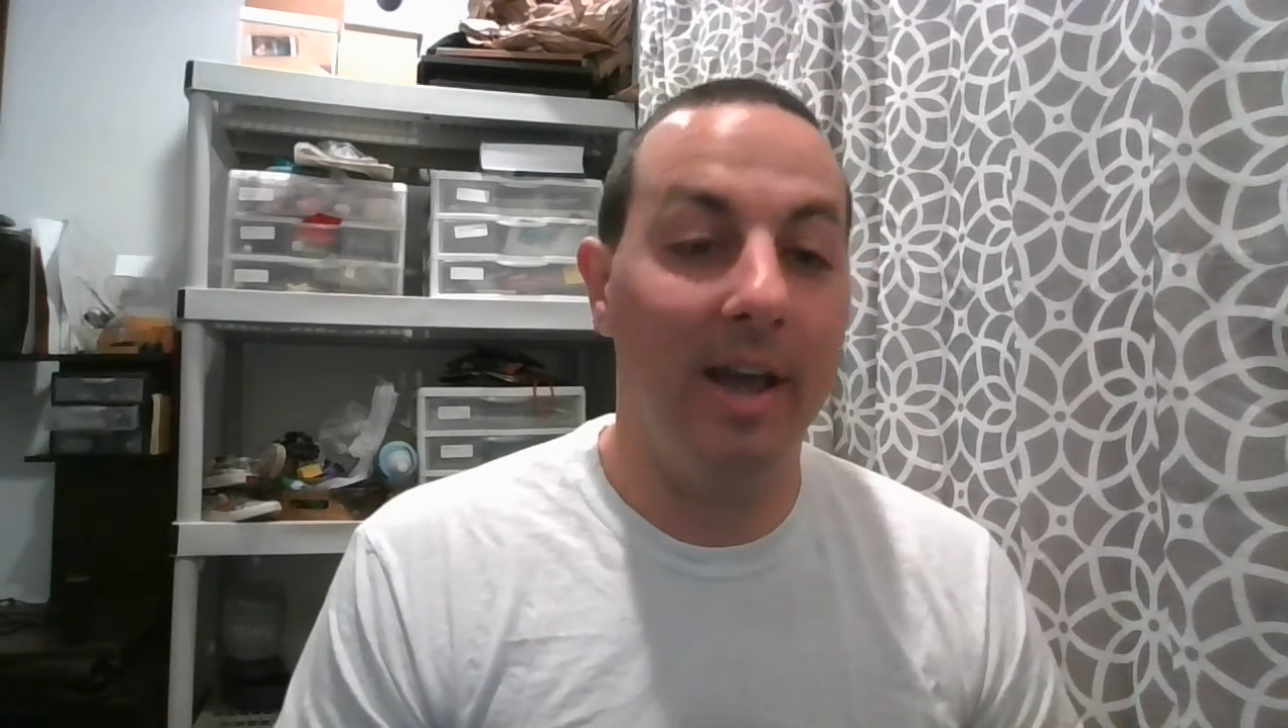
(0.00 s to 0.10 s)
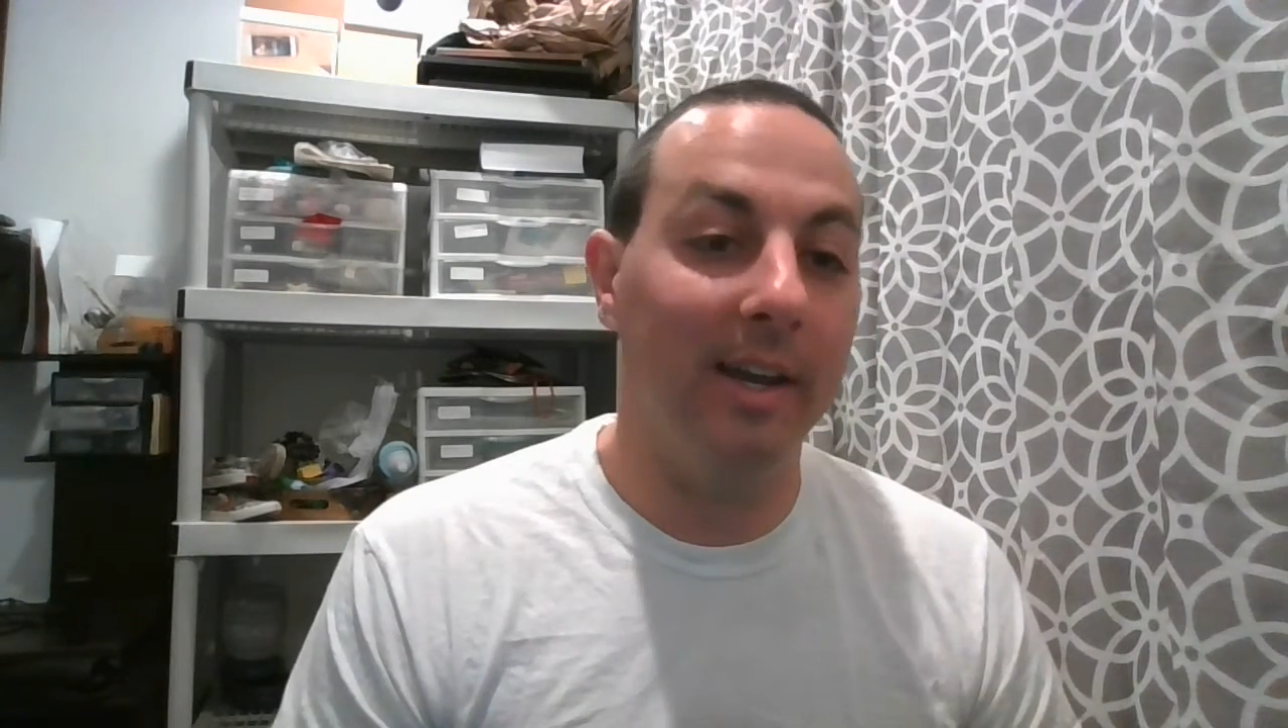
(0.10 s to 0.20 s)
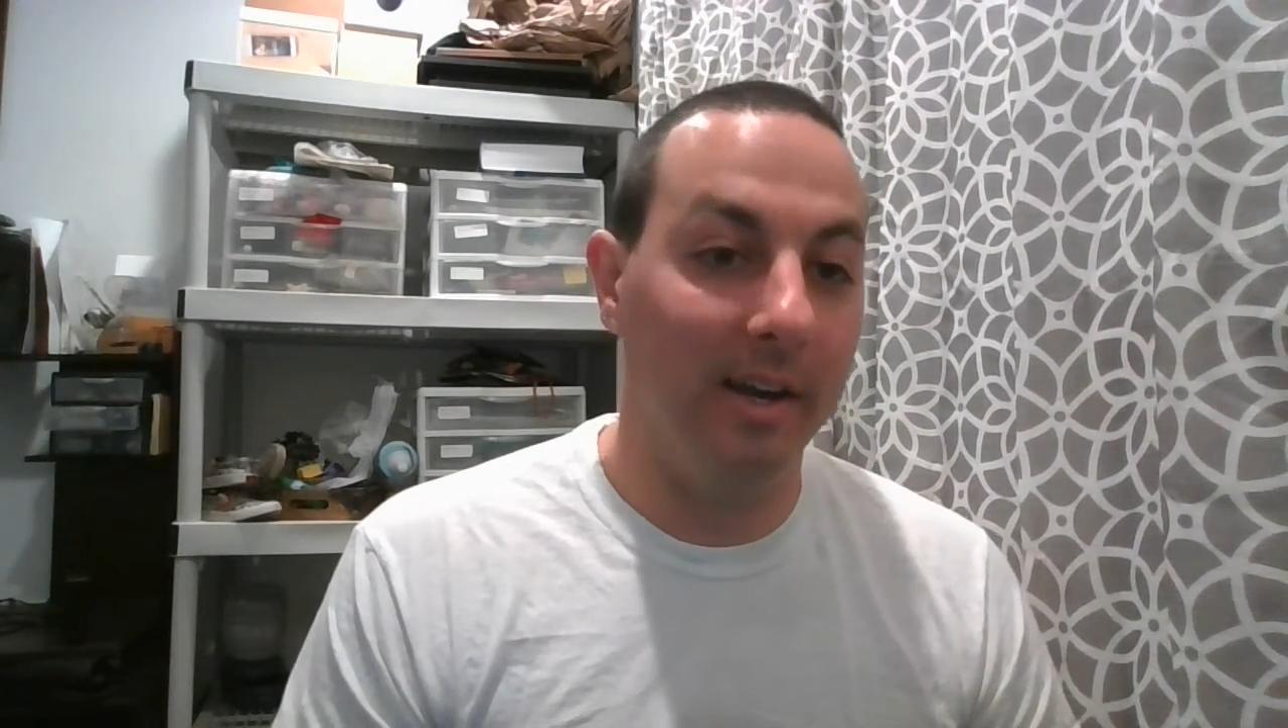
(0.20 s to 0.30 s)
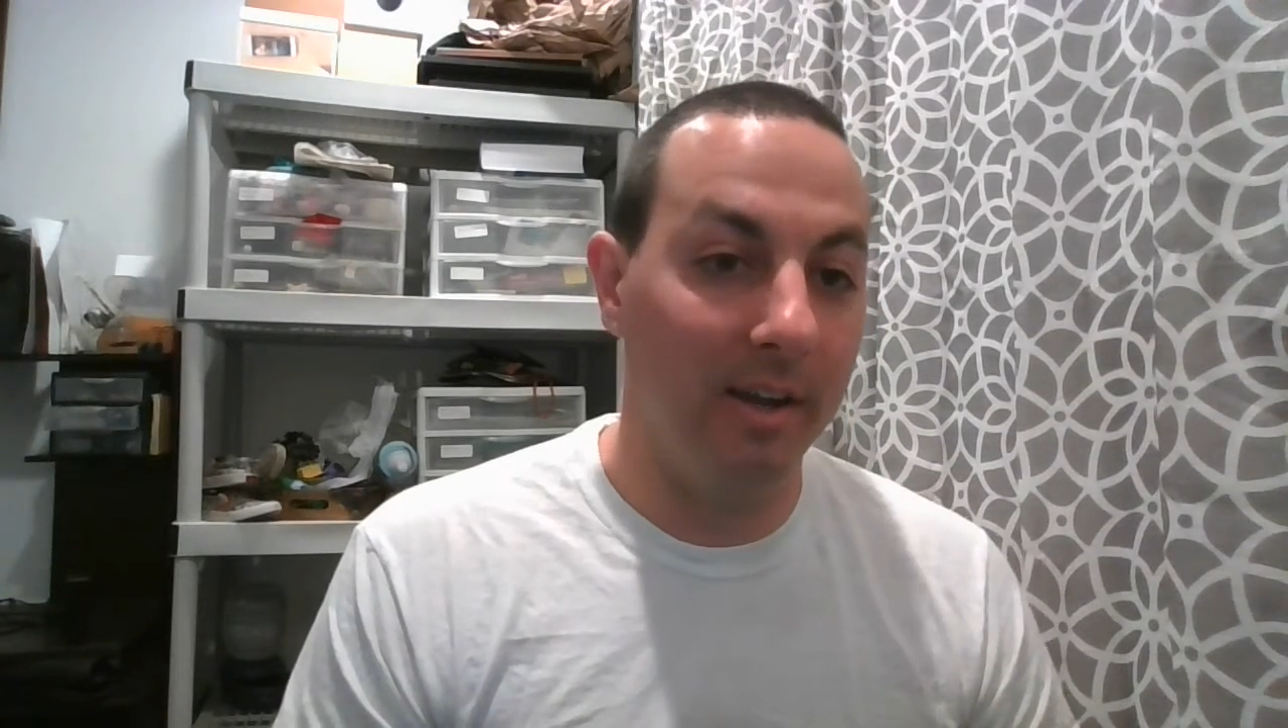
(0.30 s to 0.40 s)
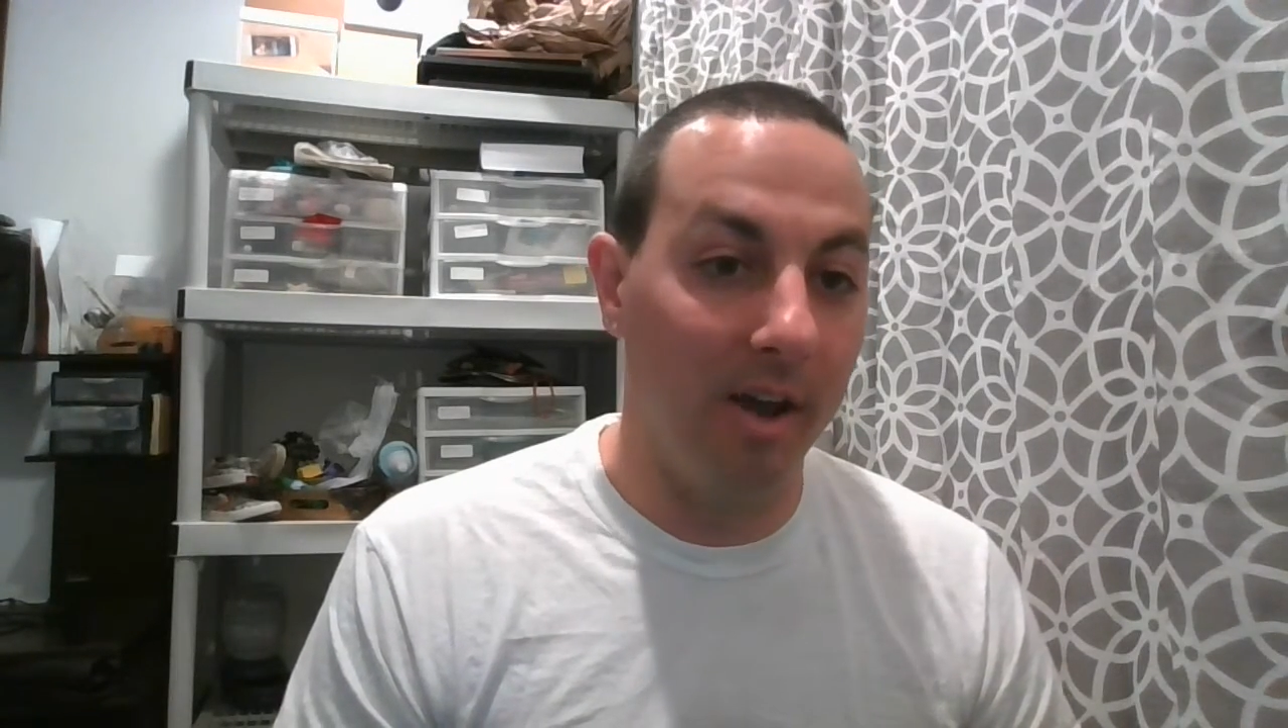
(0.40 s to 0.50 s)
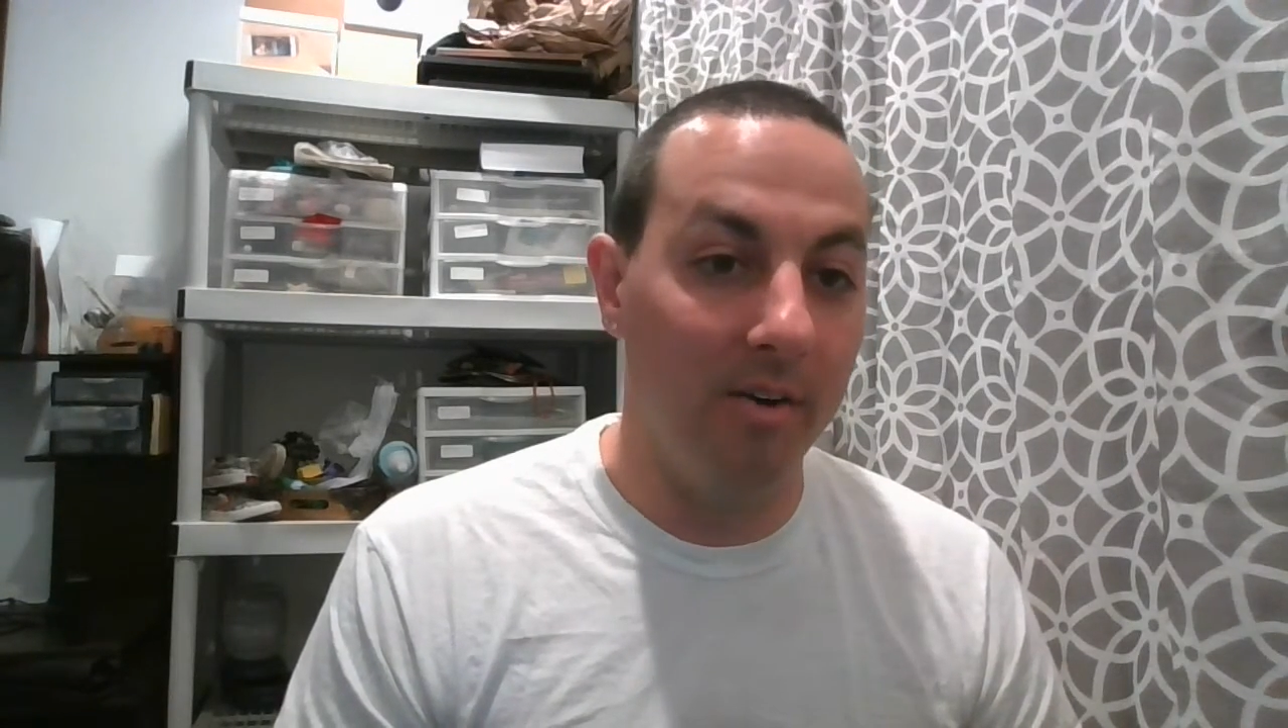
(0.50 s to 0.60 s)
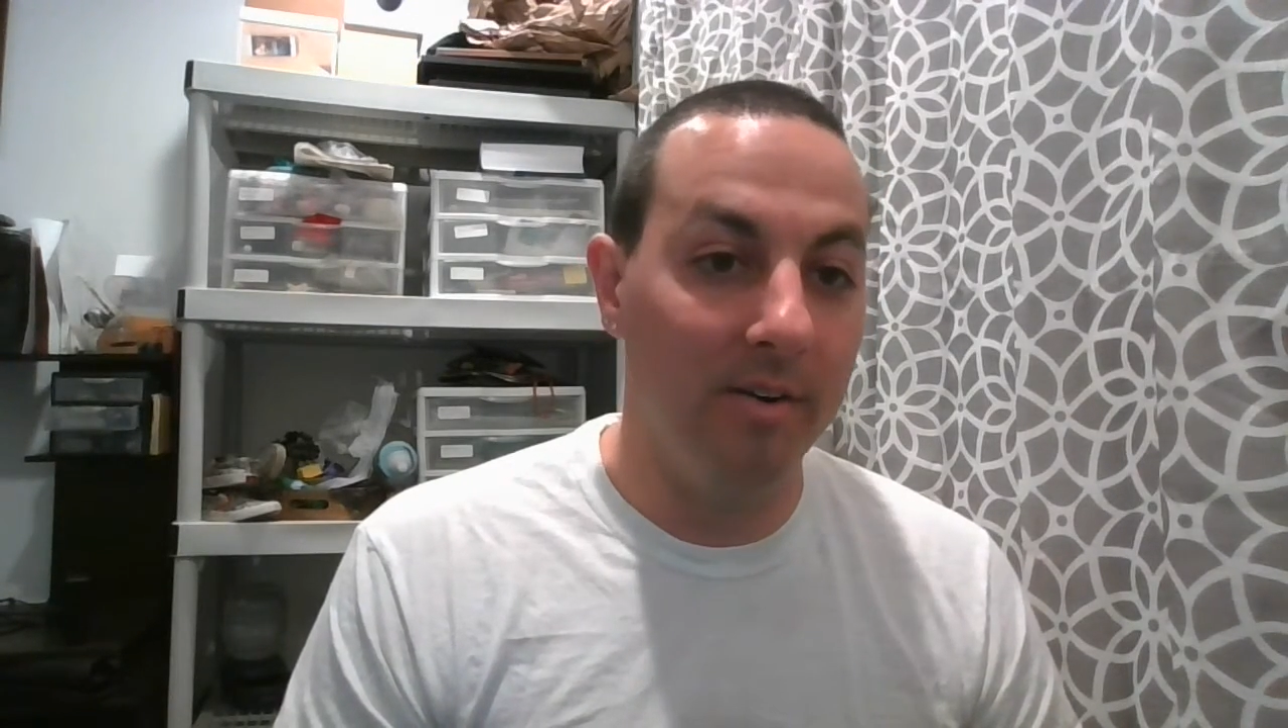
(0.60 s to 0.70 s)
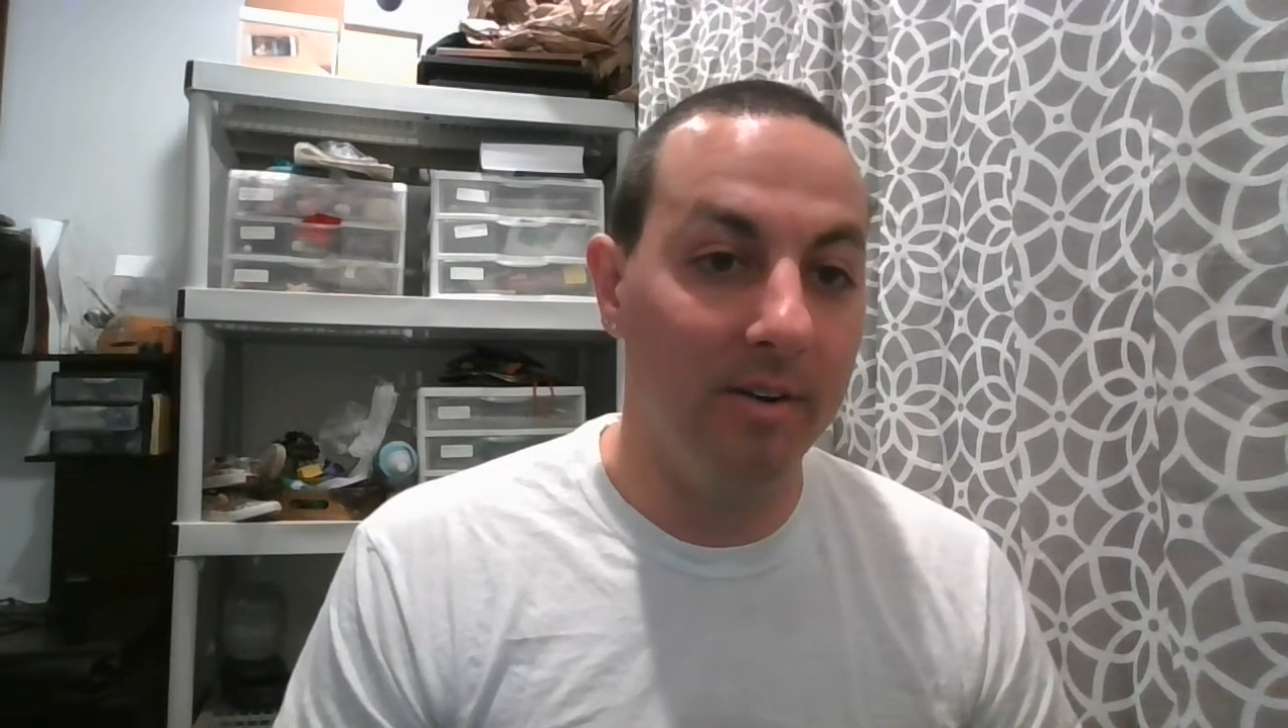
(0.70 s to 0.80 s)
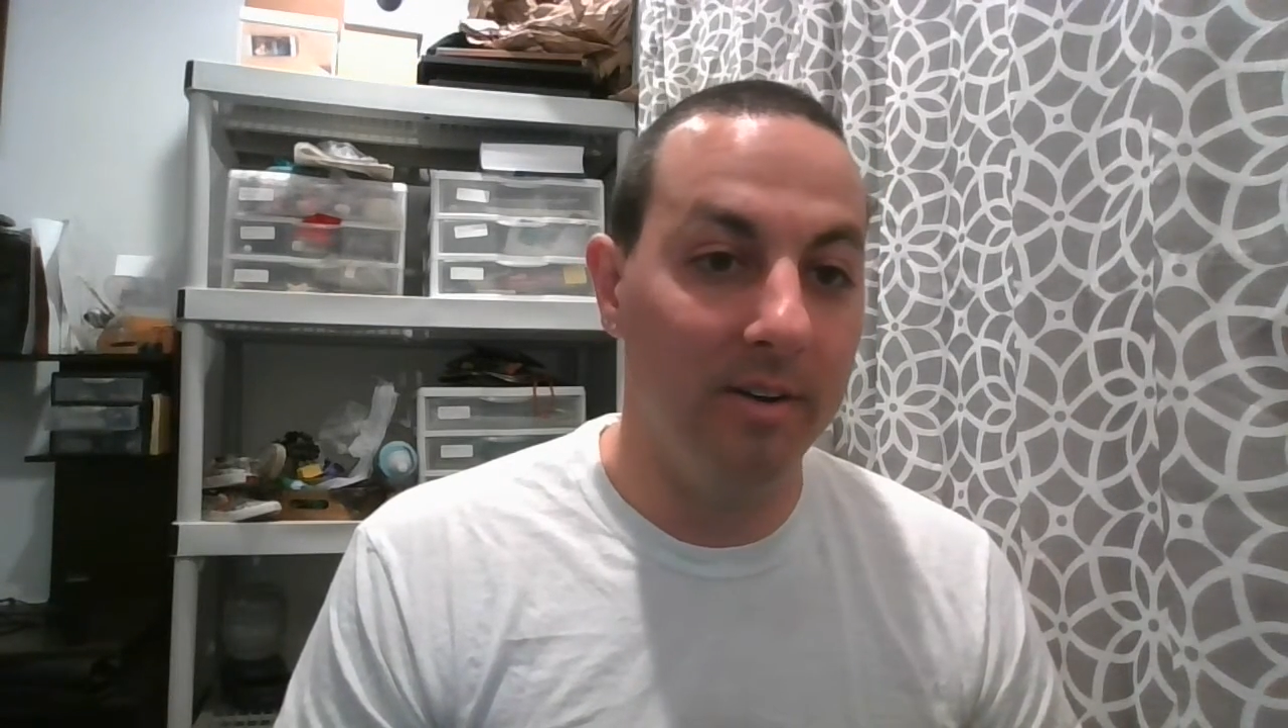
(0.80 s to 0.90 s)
I gotta go.